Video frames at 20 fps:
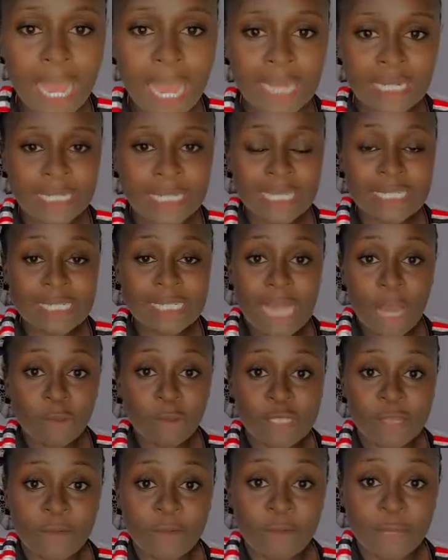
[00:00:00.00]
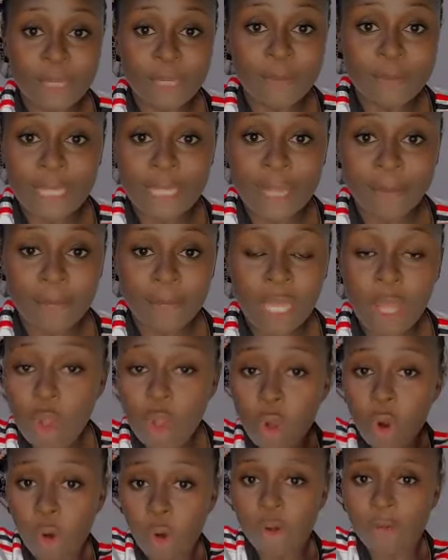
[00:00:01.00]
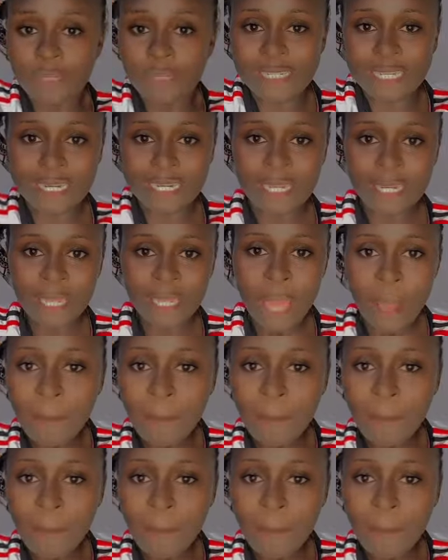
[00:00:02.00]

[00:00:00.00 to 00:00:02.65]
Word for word: And that is how safe we became all of a sudden.